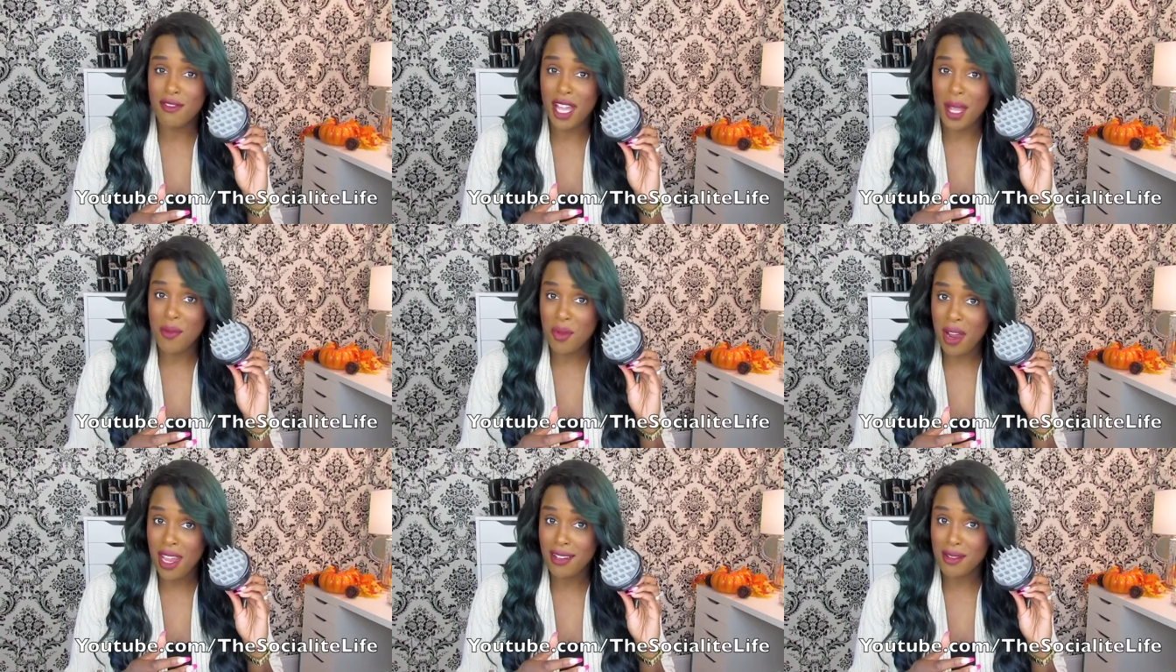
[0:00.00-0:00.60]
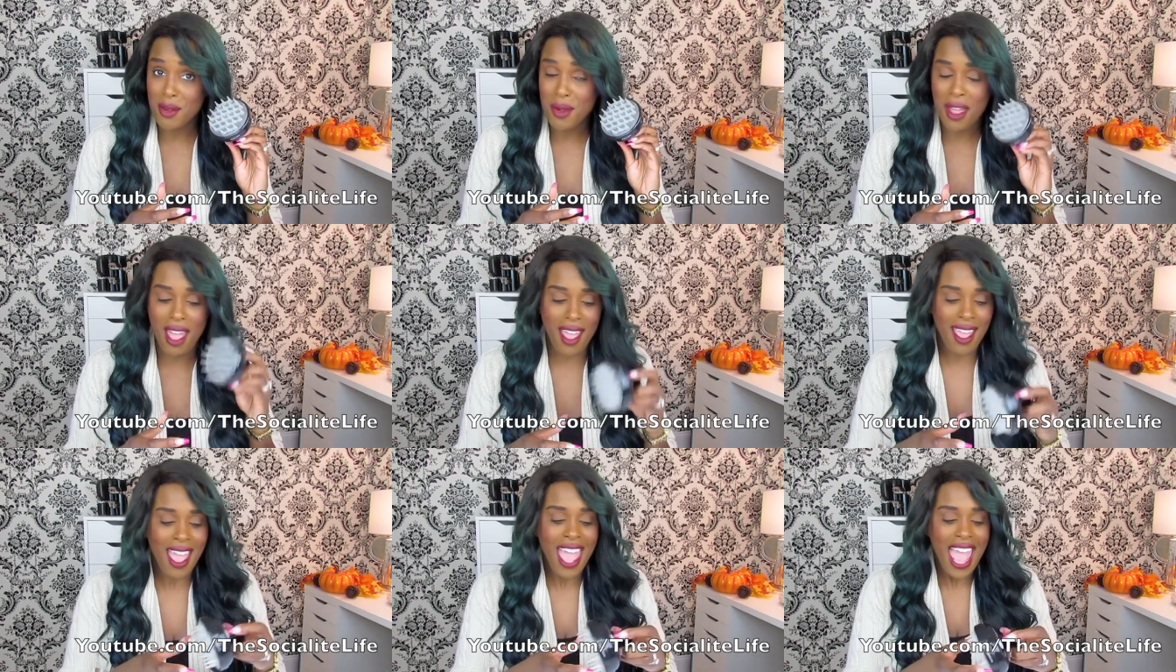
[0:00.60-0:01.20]
vibrate,
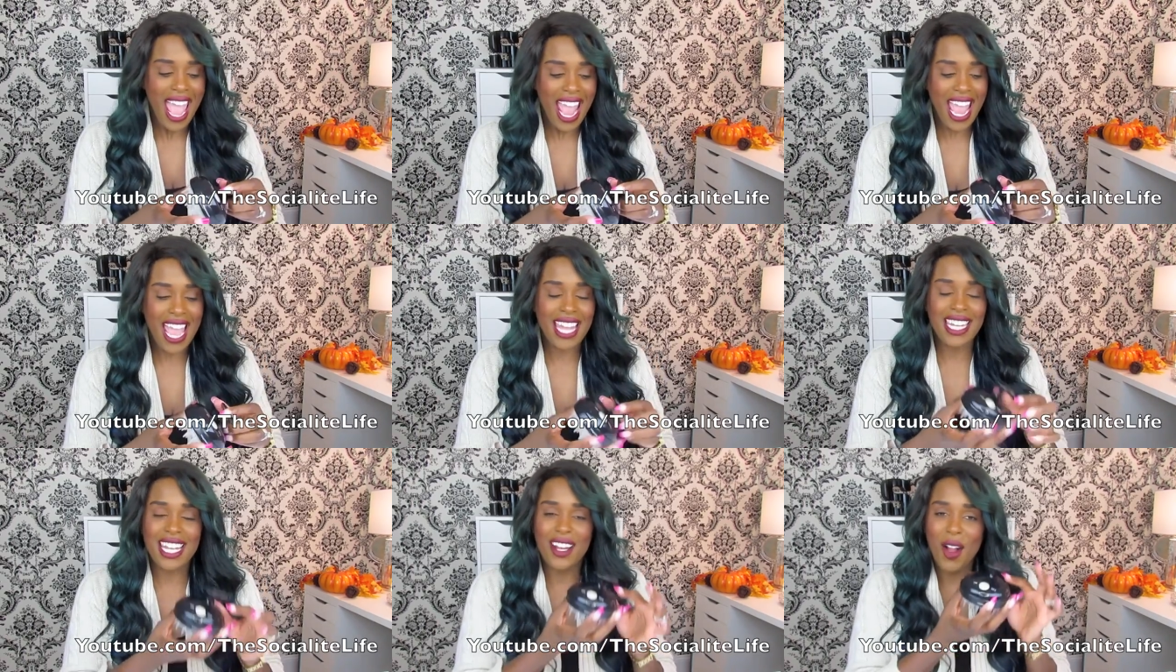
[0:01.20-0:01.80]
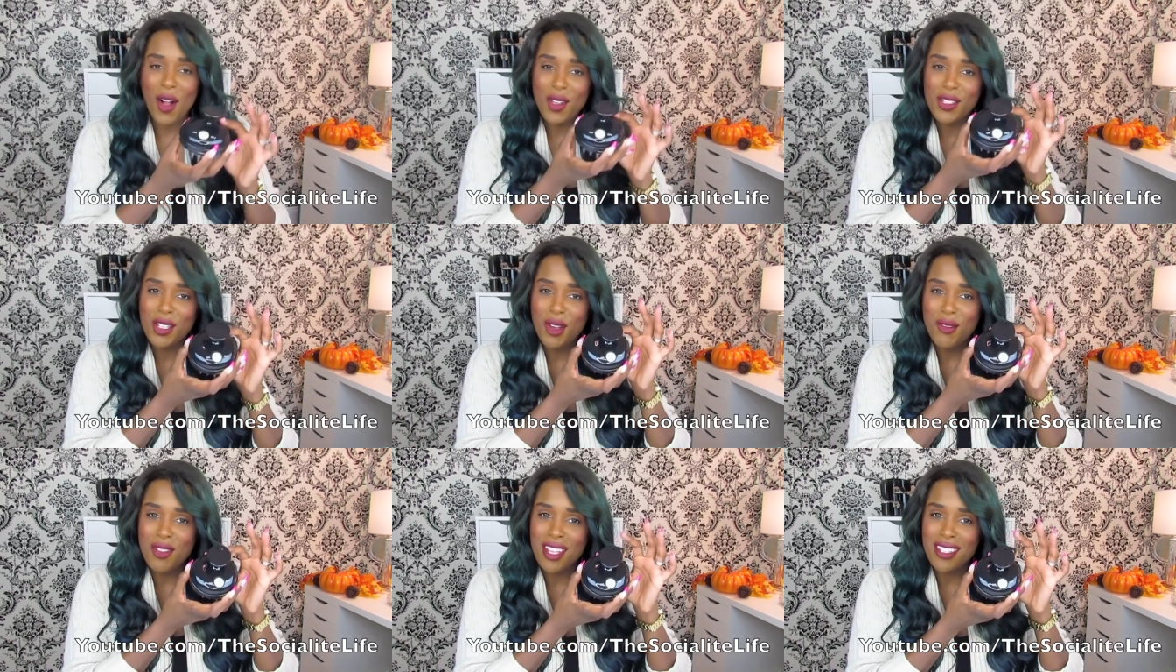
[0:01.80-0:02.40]
okay? And it
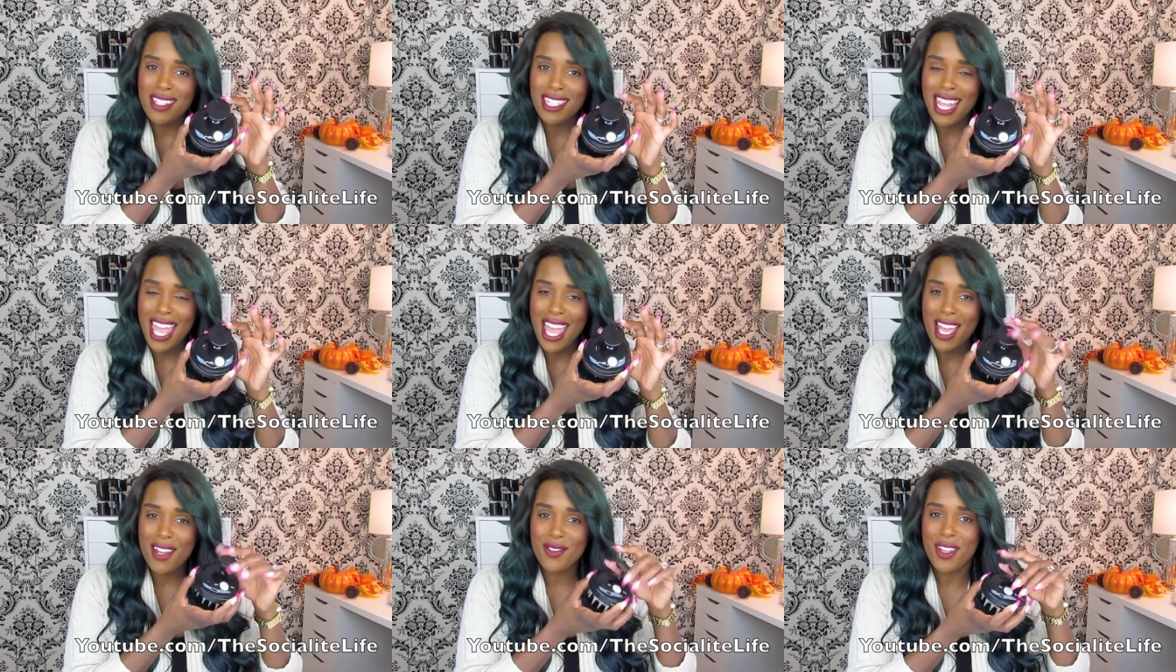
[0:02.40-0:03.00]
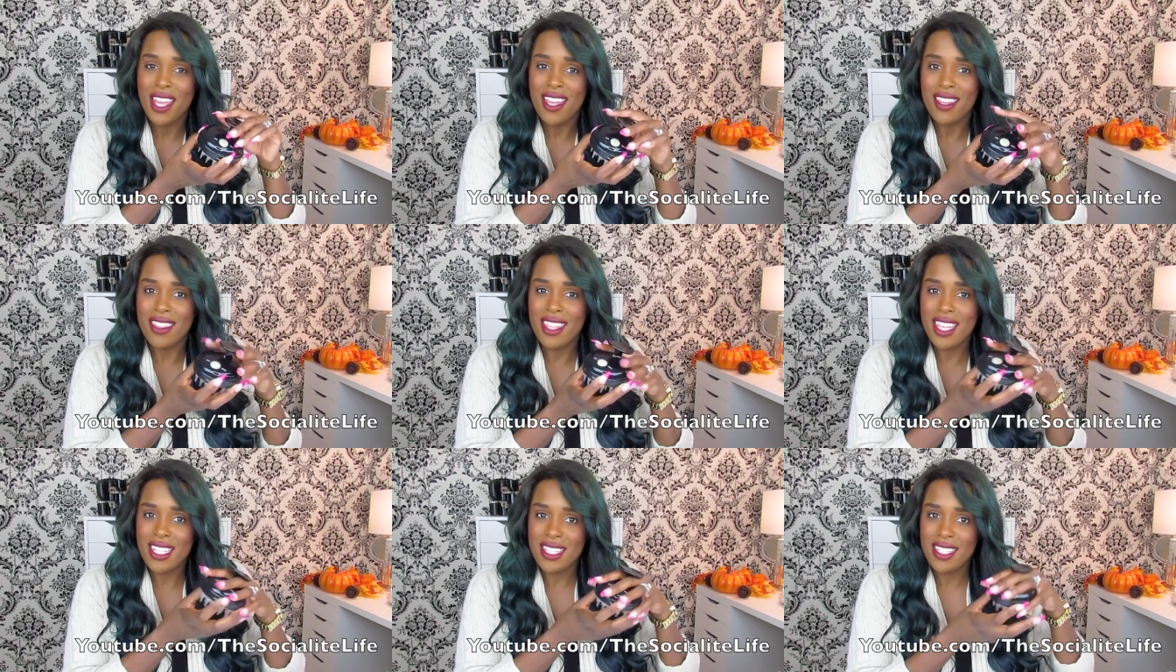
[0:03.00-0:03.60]
also doesn't have
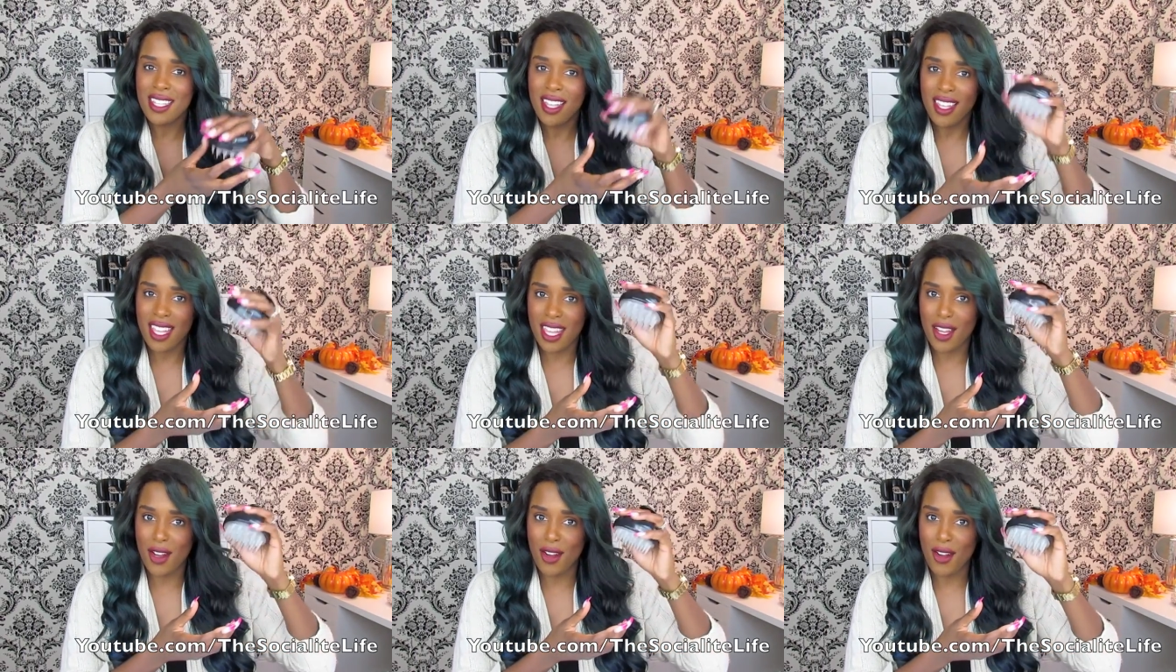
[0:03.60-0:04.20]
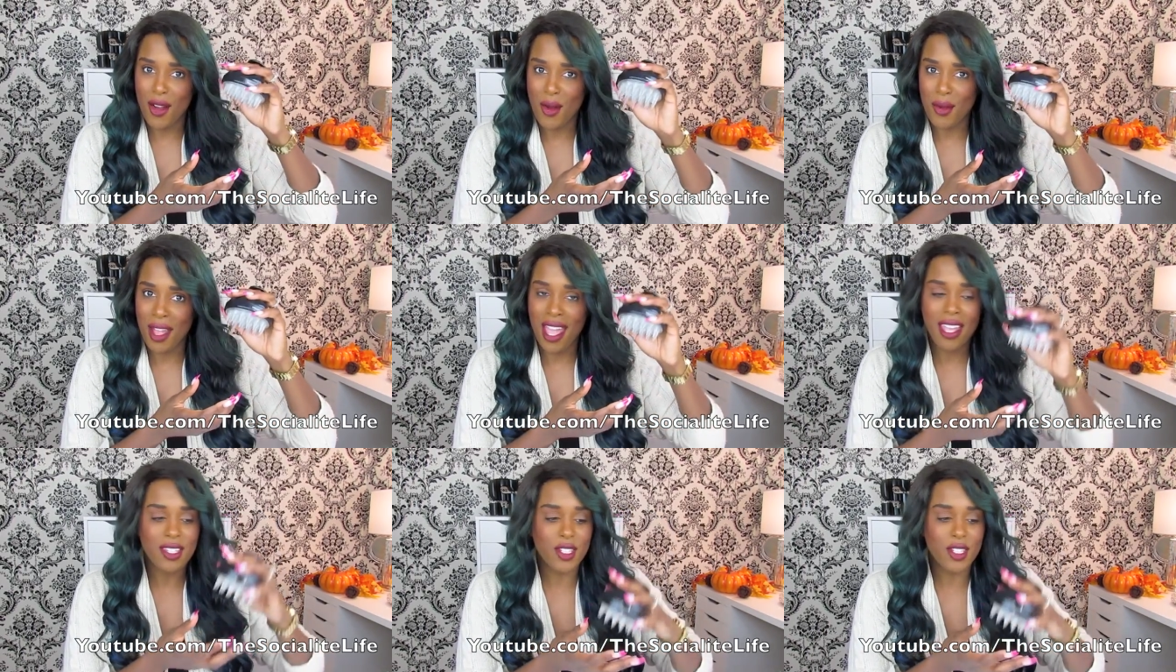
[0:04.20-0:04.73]
this here, okay?